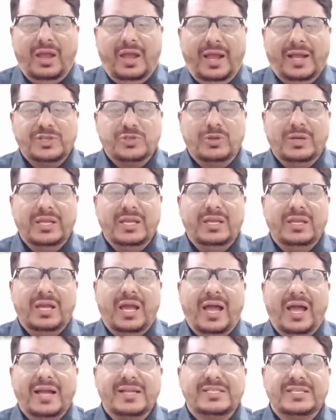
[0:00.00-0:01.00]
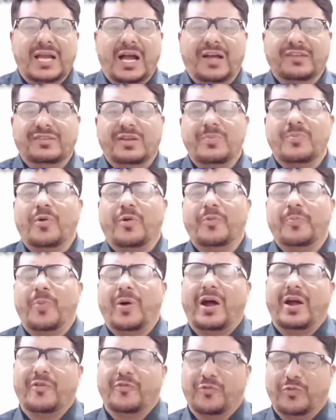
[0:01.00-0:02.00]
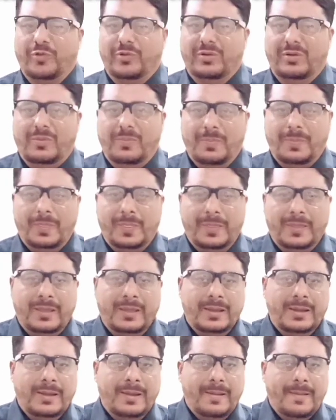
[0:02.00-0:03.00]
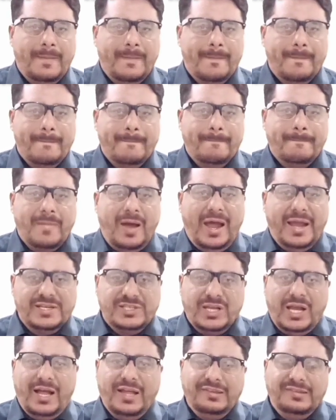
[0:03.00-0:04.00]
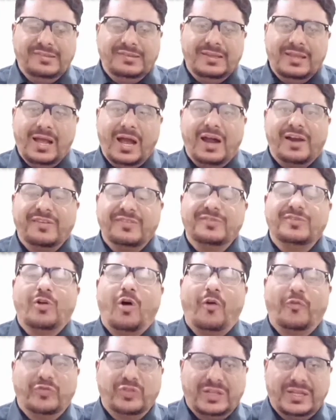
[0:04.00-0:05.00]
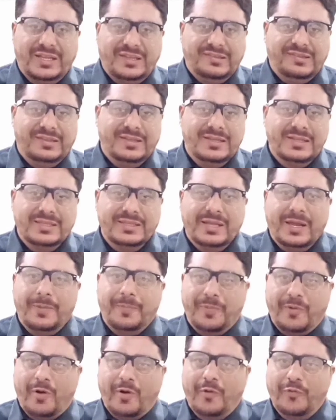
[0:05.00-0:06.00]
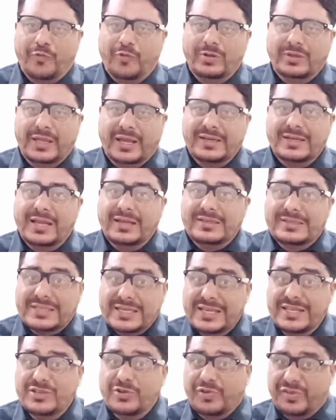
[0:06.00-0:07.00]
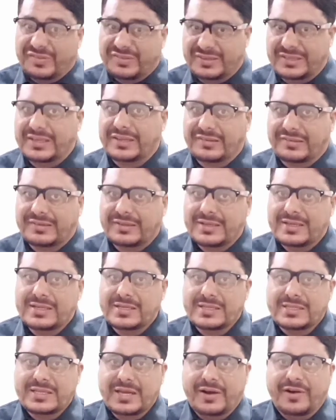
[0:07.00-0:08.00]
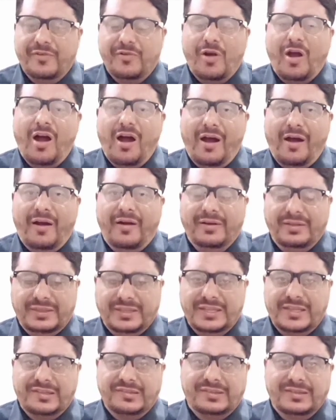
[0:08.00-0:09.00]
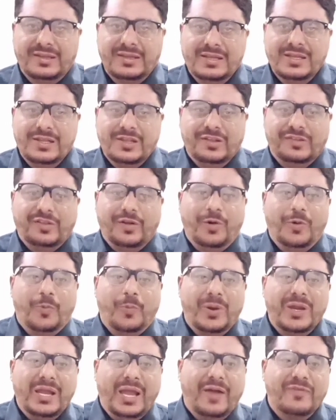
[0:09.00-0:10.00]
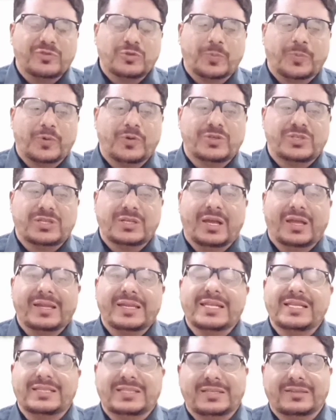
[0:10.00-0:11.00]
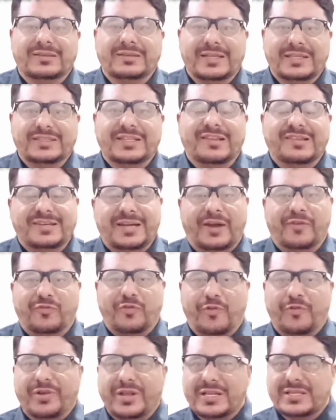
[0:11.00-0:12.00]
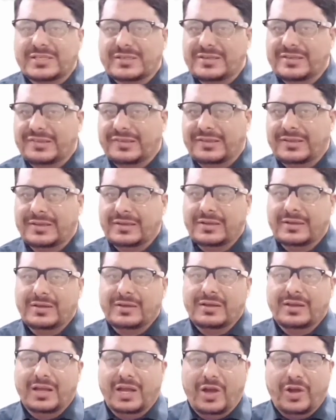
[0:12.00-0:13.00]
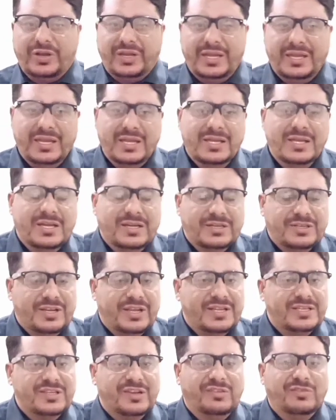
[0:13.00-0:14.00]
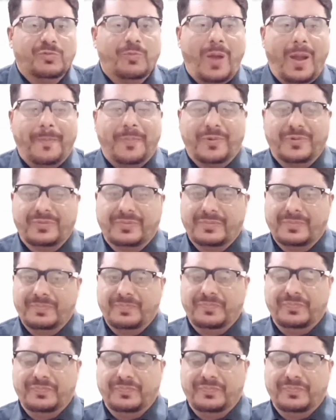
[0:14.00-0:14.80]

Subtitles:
Actually, ideas are more powerful. Ideas are soft things. They are powerful than the dangerous things. They are hard things. So we have to put lethal. Lethal stands for dangerous. Okay, dangerous weapon.